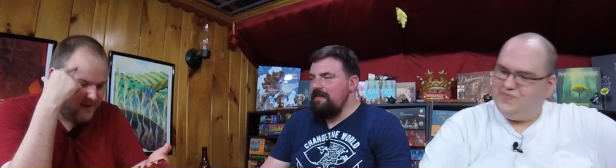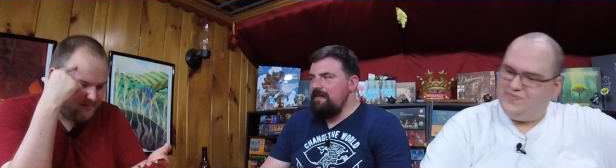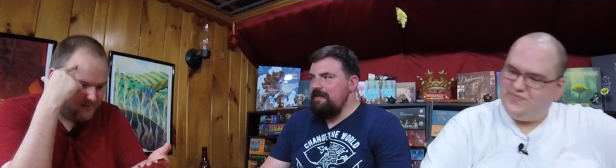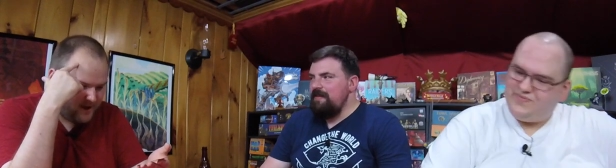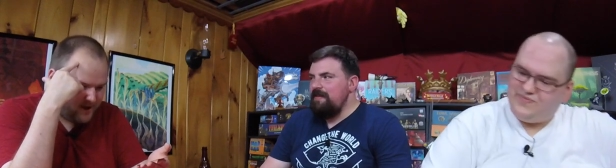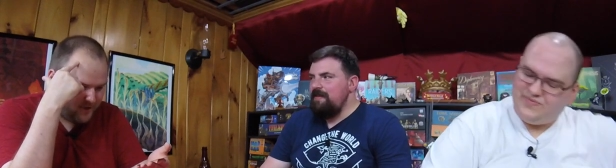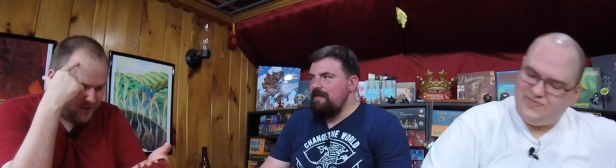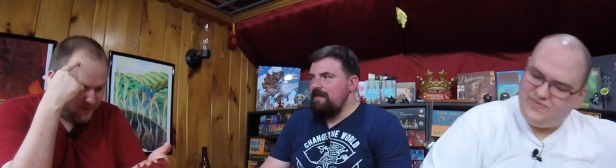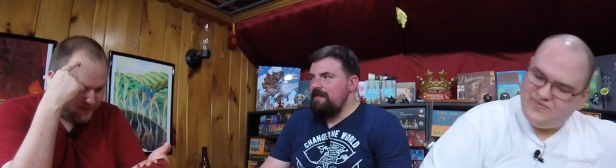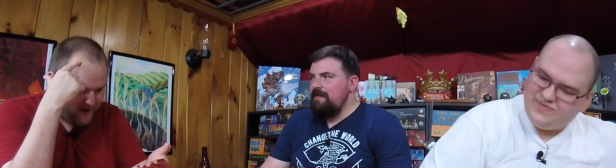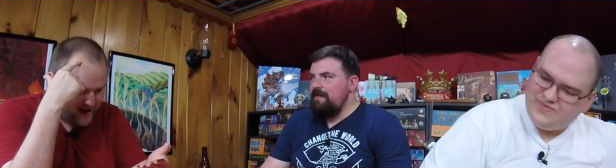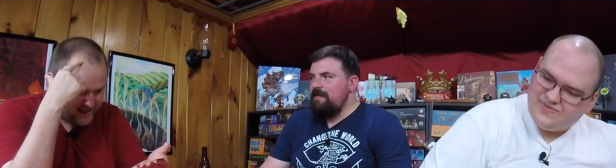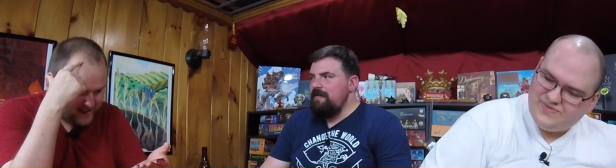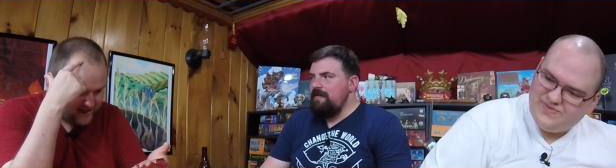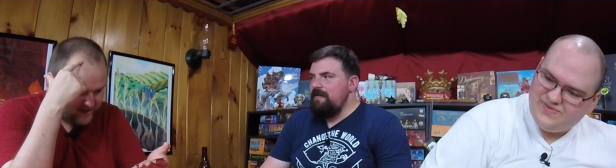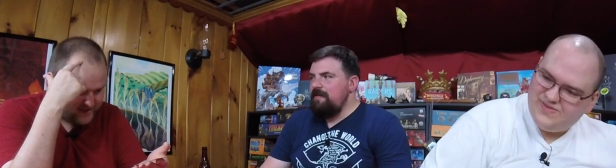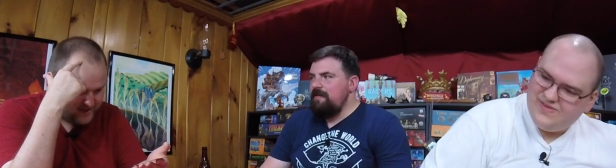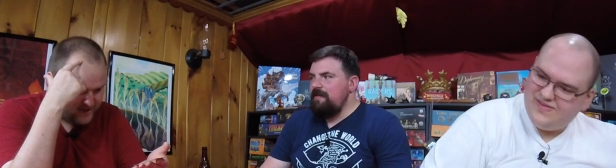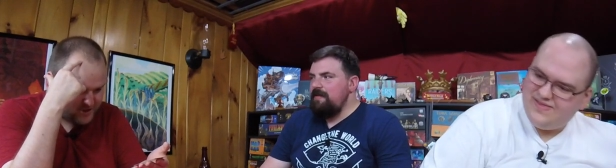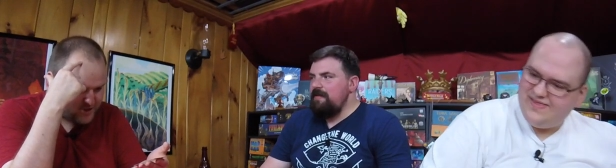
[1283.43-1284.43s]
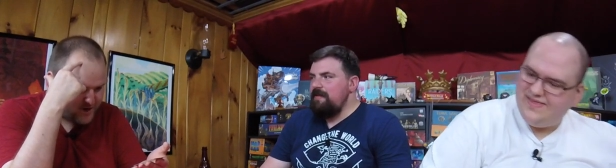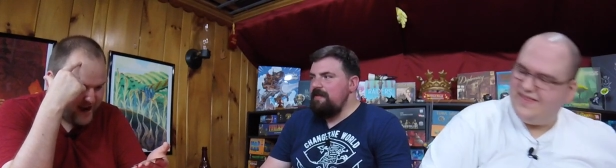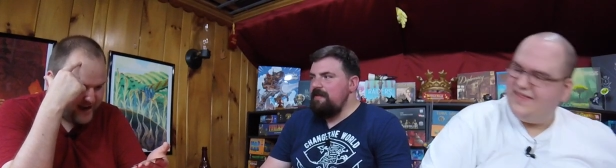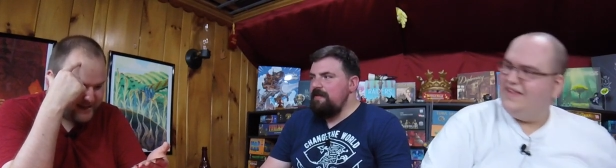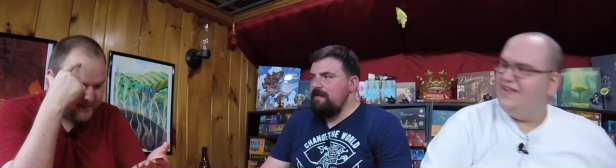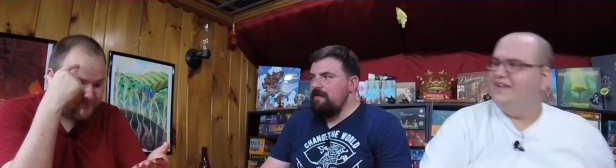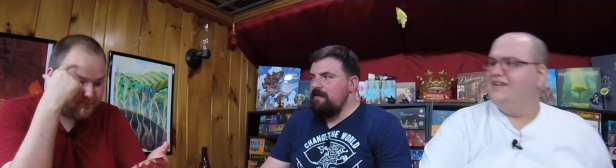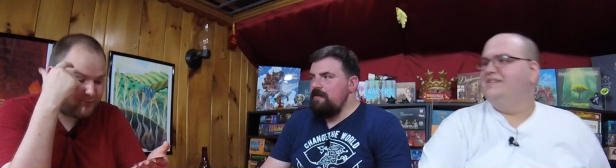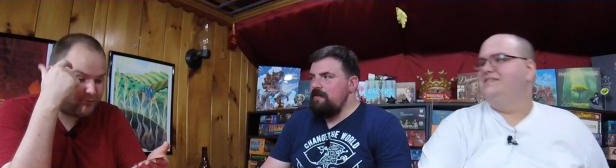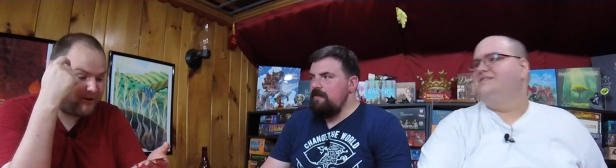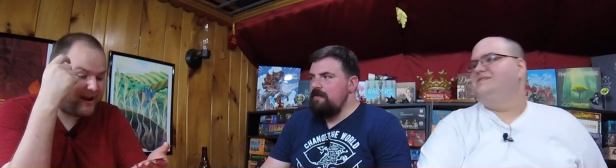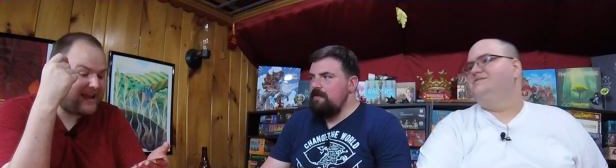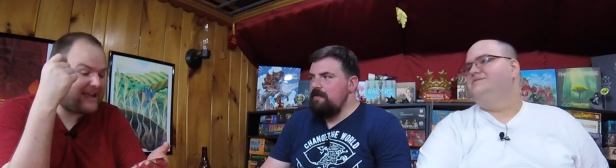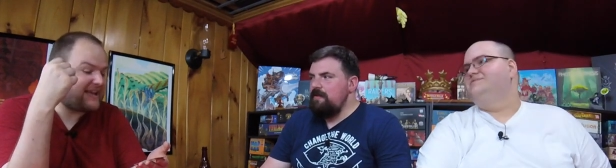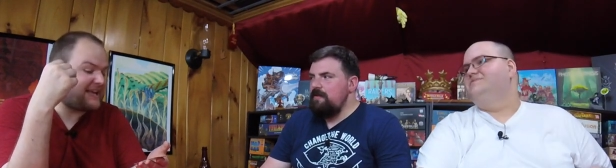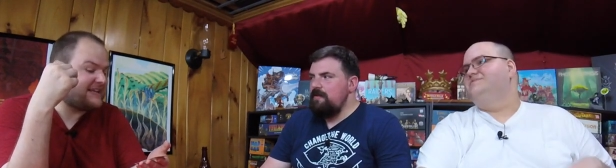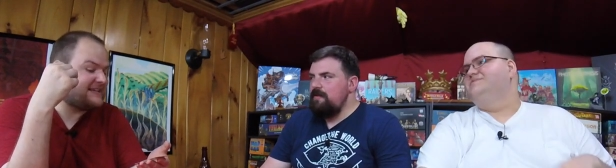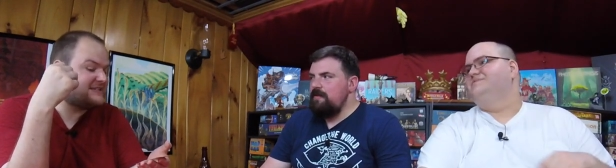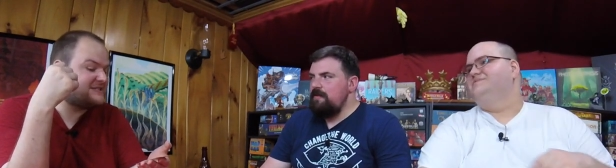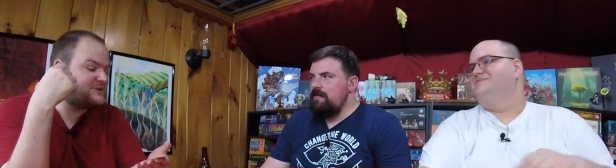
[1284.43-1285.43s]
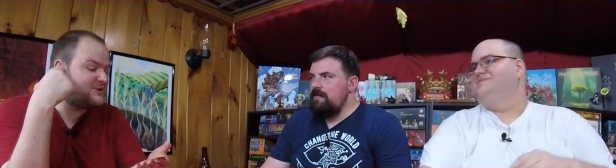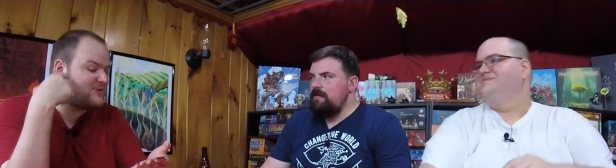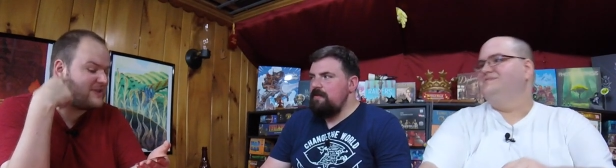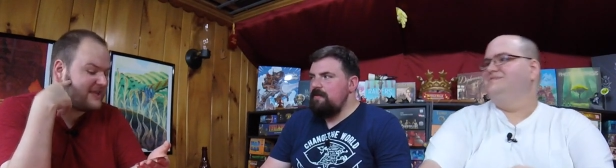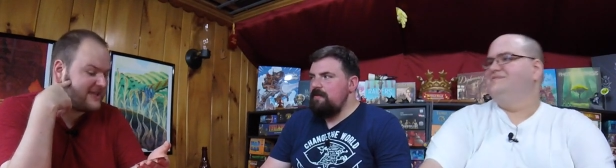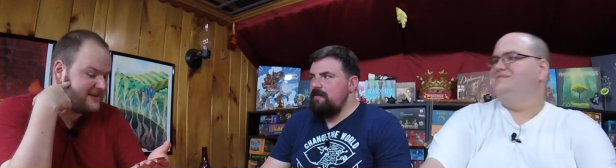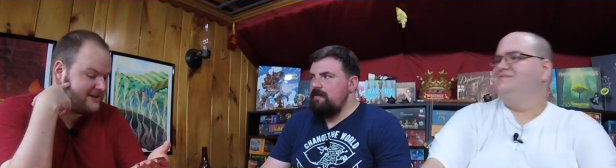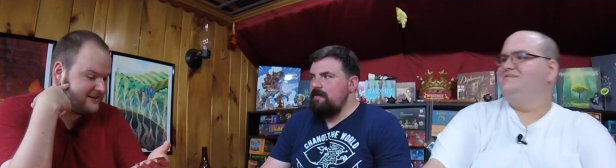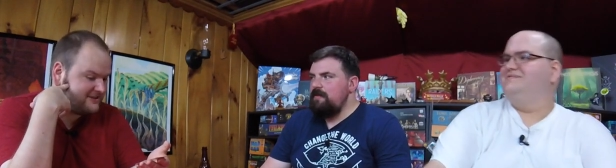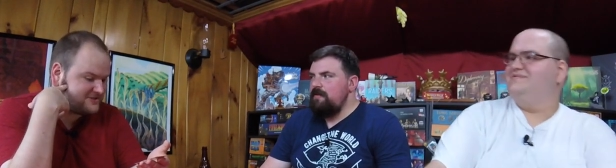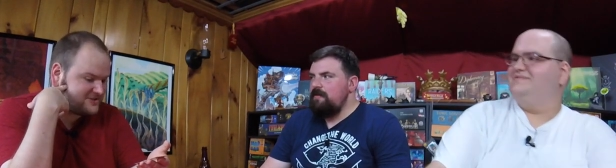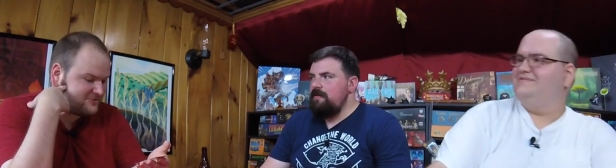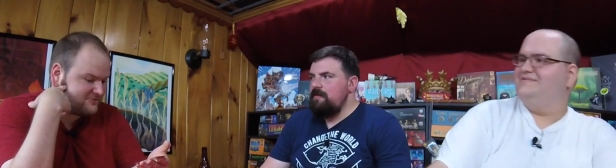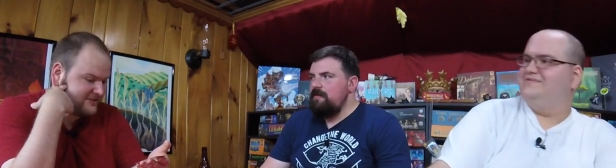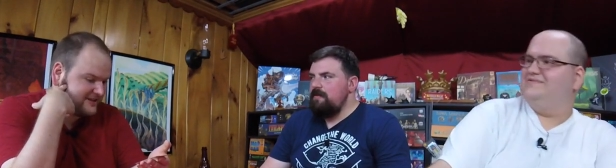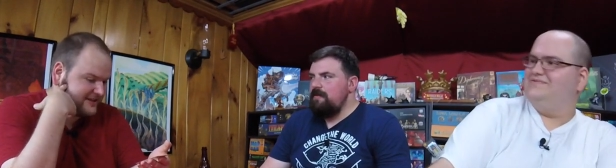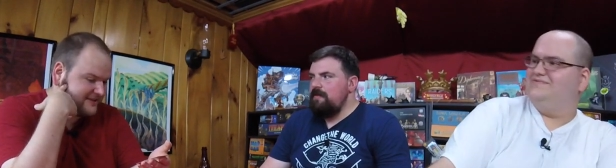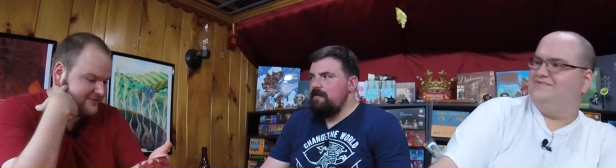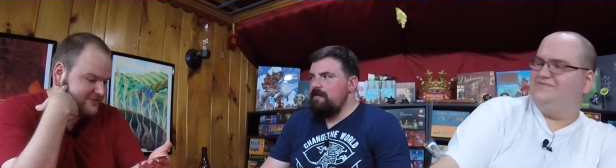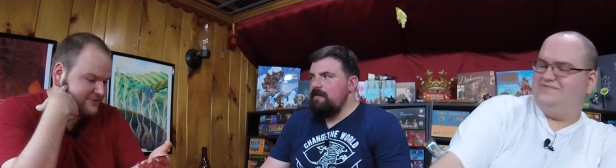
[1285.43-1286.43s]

Speaker 1: Both wrestlers are trying to break into the industry.